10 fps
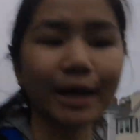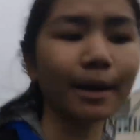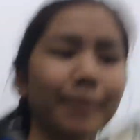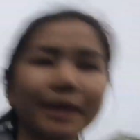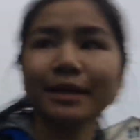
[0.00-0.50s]
wake
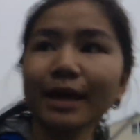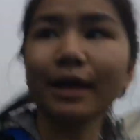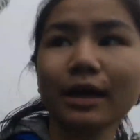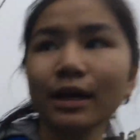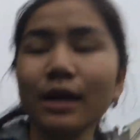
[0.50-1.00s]
up at
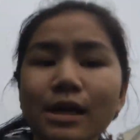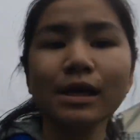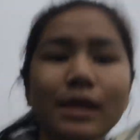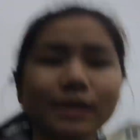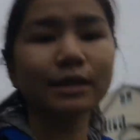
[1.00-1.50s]
like
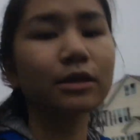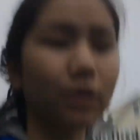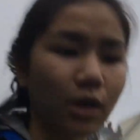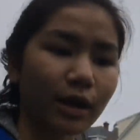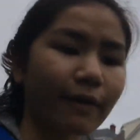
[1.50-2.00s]
six
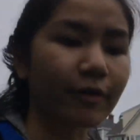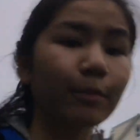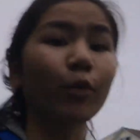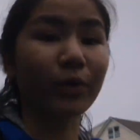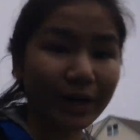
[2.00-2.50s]
o'clock every
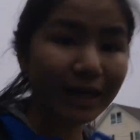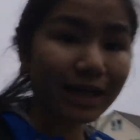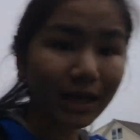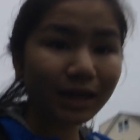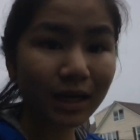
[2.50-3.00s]

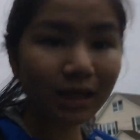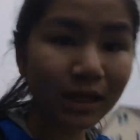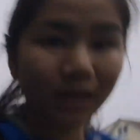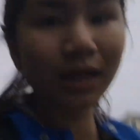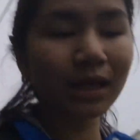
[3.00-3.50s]
morning,
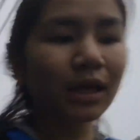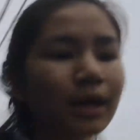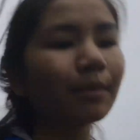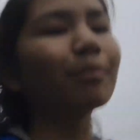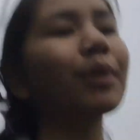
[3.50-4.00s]

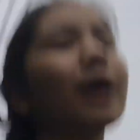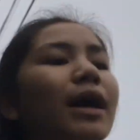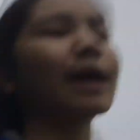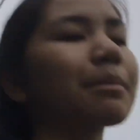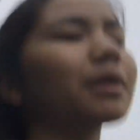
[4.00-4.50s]

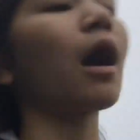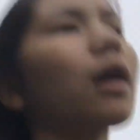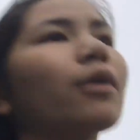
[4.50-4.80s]
but I'm not